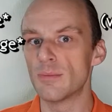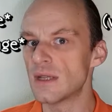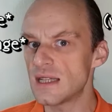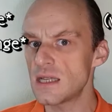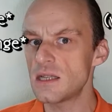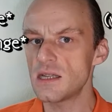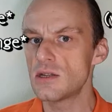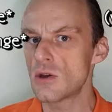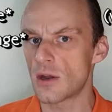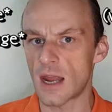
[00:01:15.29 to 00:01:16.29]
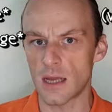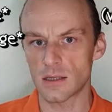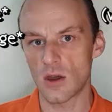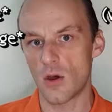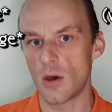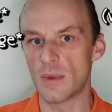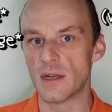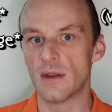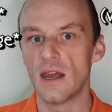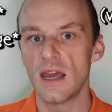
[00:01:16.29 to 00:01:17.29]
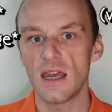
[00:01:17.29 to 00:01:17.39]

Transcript: but this is not as common.